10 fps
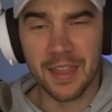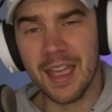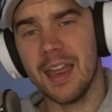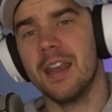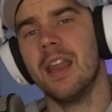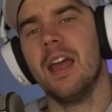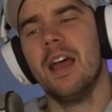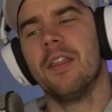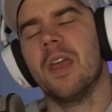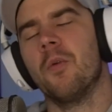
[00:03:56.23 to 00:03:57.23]
then
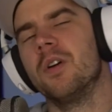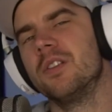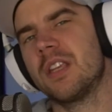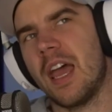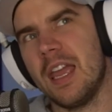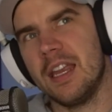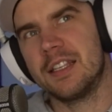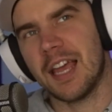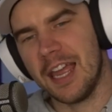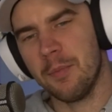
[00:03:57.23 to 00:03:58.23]
there was a
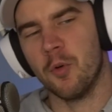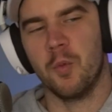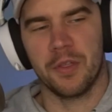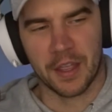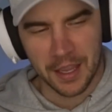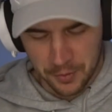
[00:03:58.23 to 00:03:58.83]
table with like